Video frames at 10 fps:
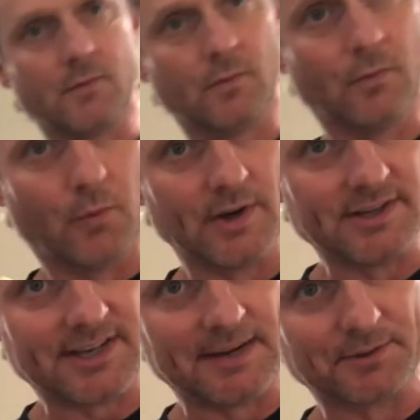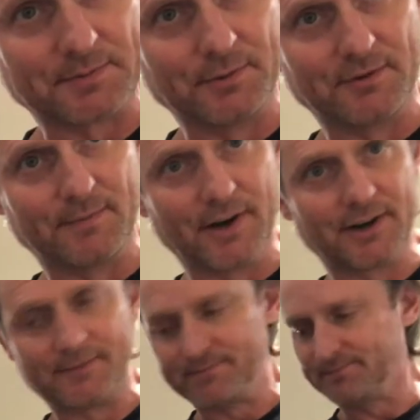1 tablespoon of
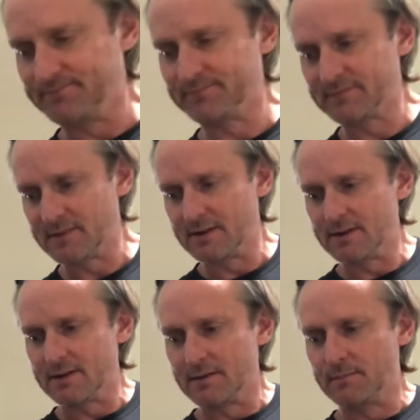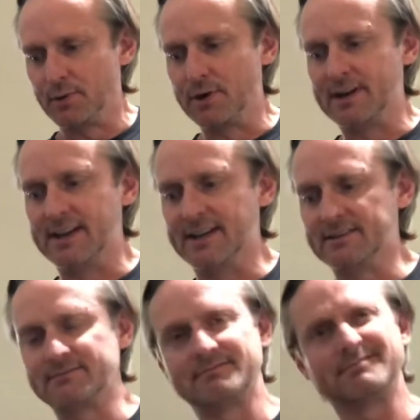butter, put it
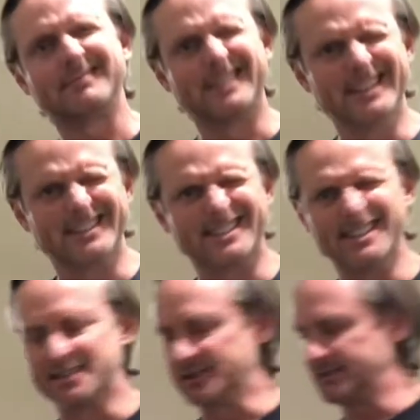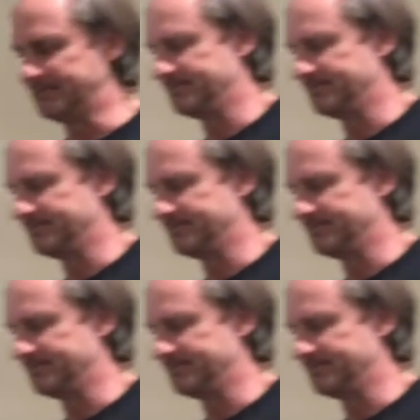in, get it sizzling,